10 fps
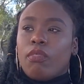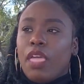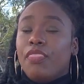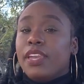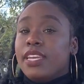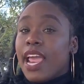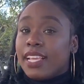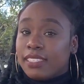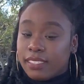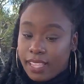The
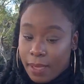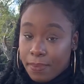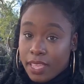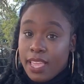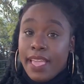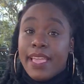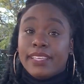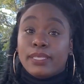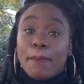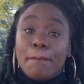next step
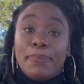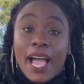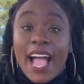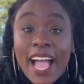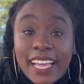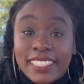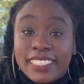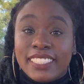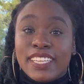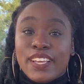is
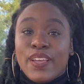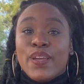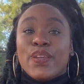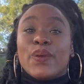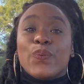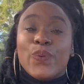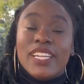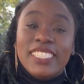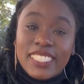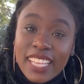pass your real
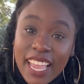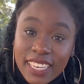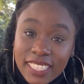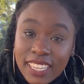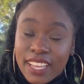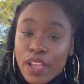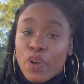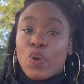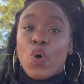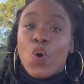estate
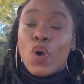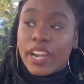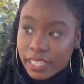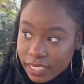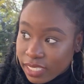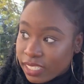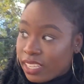course.